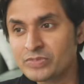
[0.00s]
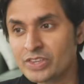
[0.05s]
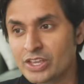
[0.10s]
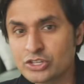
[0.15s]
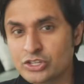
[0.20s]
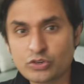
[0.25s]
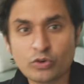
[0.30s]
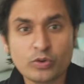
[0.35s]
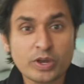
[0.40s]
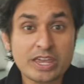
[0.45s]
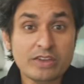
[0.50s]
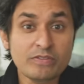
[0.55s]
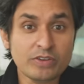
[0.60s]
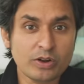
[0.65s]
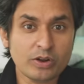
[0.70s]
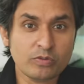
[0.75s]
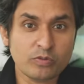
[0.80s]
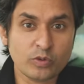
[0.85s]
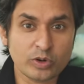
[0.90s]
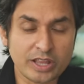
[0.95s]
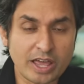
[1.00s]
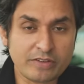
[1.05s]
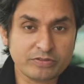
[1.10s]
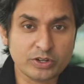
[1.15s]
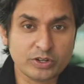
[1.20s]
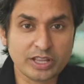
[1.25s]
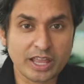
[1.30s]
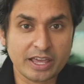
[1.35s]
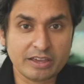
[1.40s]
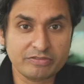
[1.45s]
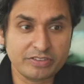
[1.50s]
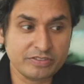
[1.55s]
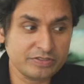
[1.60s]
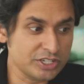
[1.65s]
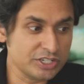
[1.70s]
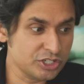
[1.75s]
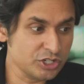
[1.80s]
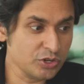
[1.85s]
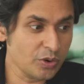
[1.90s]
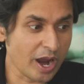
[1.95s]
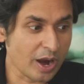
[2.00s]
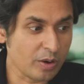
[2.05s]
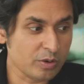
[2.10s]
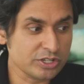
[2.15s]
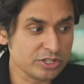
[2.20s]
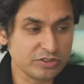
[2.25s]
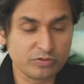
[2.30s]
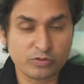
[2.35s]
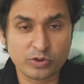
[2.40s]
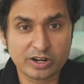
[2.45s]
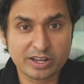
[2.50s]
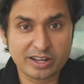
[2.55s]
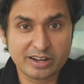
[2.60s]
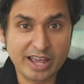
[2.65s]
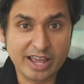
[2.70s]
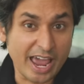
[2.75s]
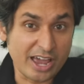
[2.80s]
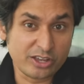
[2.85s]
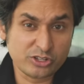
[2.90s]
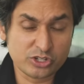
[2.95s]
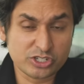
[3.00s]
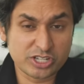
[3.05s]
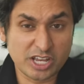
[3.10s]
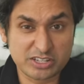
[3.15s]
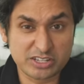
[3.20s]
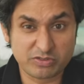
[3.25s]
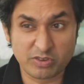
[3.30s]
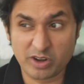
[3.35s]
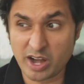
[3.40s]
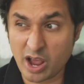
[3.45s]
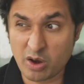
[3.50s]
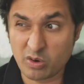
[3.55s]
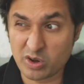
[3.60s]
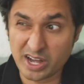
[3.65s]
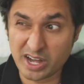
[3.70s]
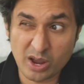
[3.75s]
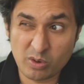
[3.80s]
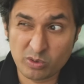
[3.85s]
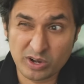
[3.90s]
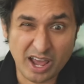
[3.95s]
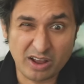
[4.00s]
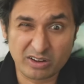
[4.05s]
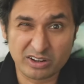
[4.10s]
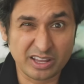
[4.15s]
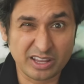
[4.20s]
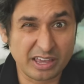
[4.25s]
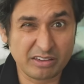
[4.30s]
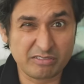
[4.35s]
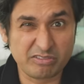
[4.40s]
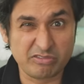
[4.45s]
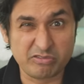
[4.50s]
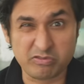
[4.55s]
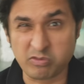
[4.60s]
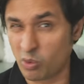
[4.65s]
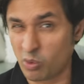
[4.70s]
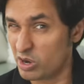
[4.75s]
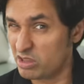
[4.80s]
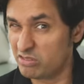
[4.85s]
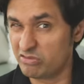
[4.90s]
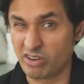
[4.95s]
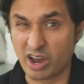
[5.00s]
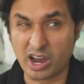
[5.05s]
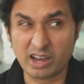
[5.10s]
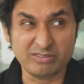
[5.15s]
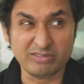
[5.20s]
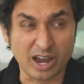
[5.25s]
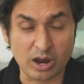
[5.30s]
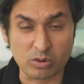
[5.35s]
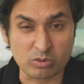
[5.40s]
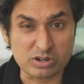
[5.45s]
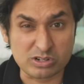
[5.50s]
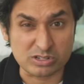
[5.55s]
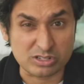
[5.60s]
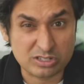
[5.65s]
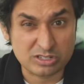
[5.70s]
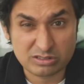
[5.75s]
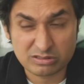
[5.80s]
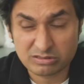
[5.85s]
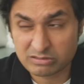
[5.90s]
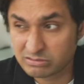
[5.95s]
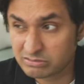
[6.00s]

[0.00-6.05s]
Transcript: So even if we're left at like 52 hours, if we're going to exercise for an hour a day, we're down to like 45 hours,